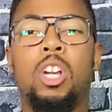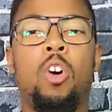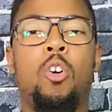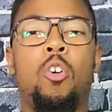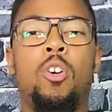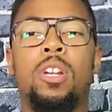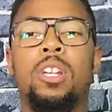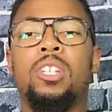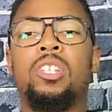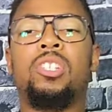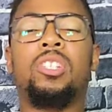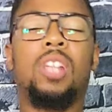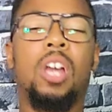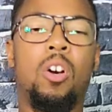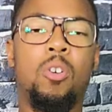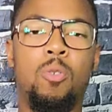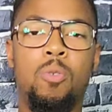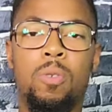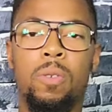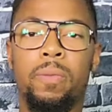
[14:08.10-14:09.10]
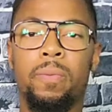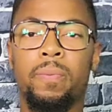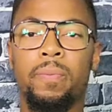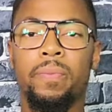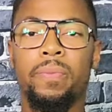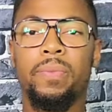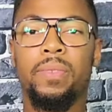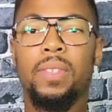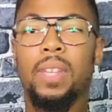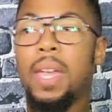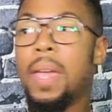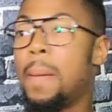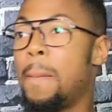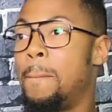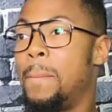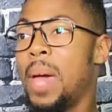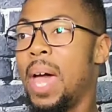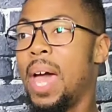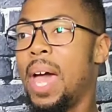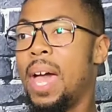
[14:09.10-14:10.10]
go in the store
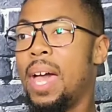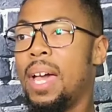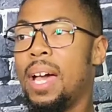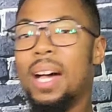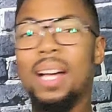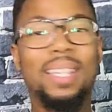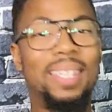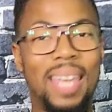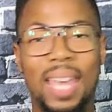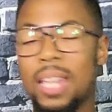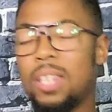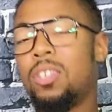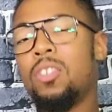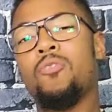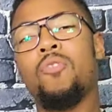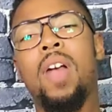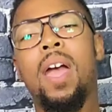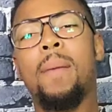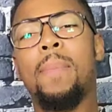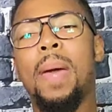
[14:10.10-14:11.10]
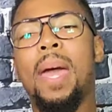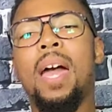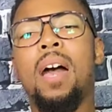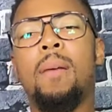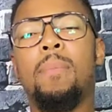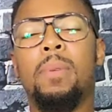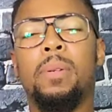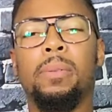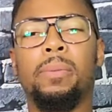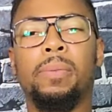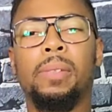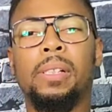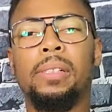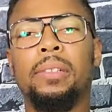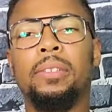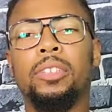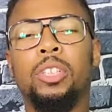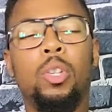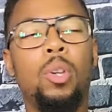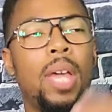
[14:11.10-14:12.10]
and buy a gangster rap album.
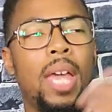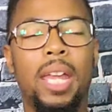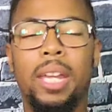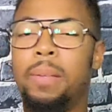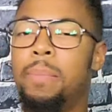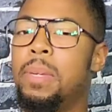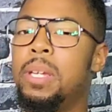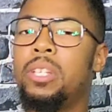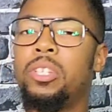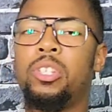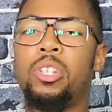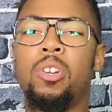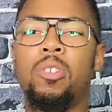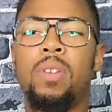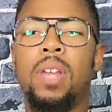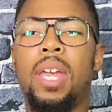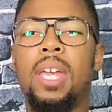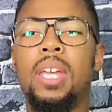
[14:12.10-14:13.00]
You had to be a certain